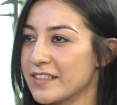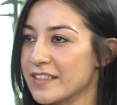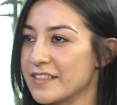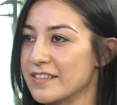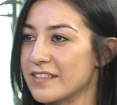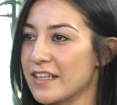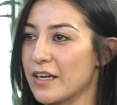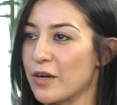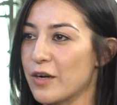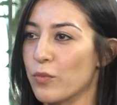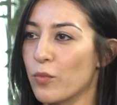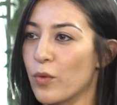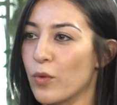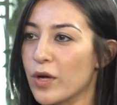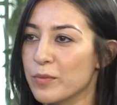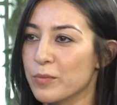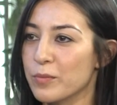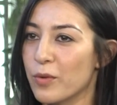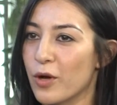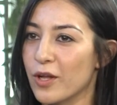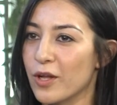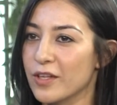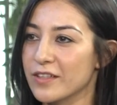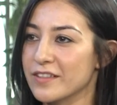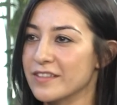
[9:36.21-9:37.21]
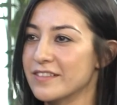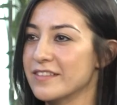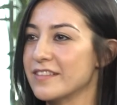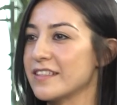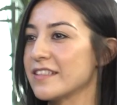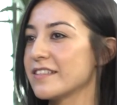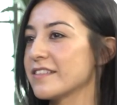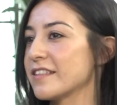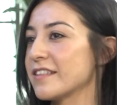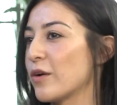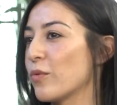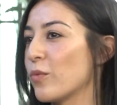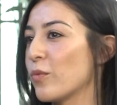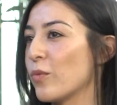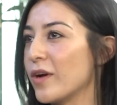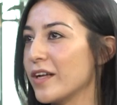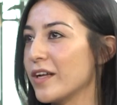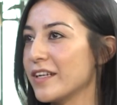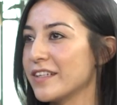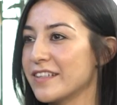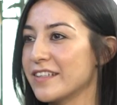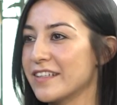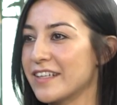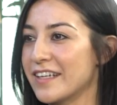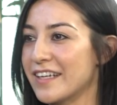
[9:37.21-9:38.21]
Is there one policy? Is there
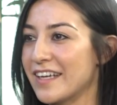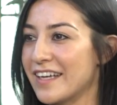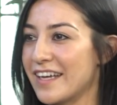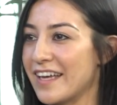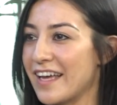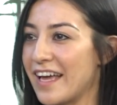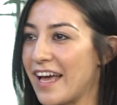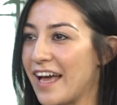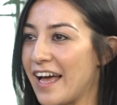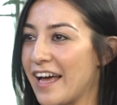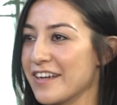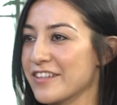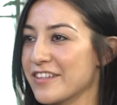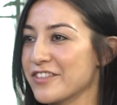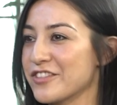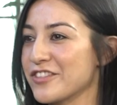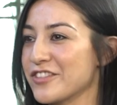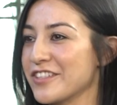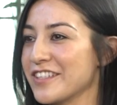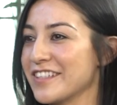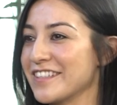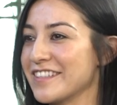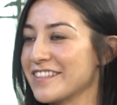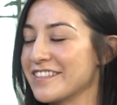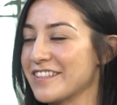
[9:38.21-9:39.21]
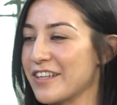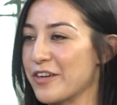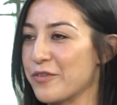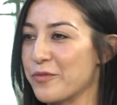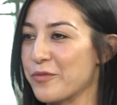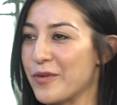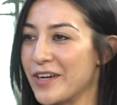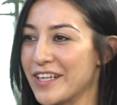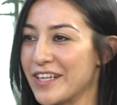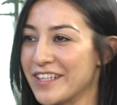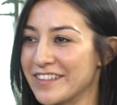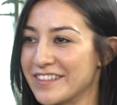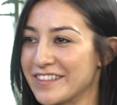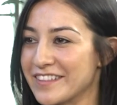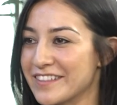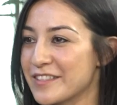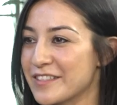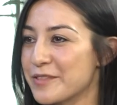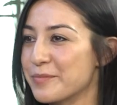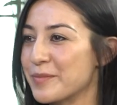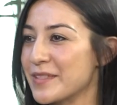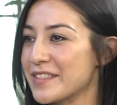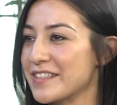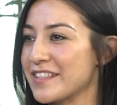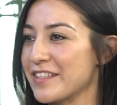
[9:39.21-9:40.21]
one action? Is there one
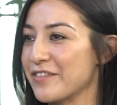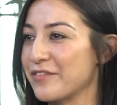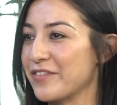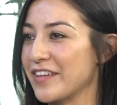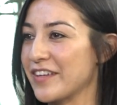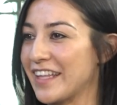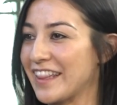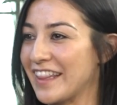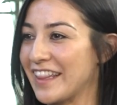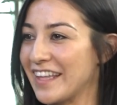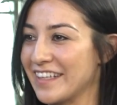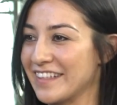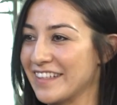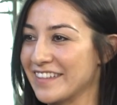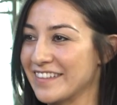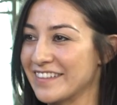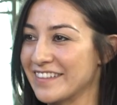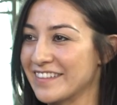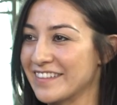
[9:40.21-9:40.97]
specific thing?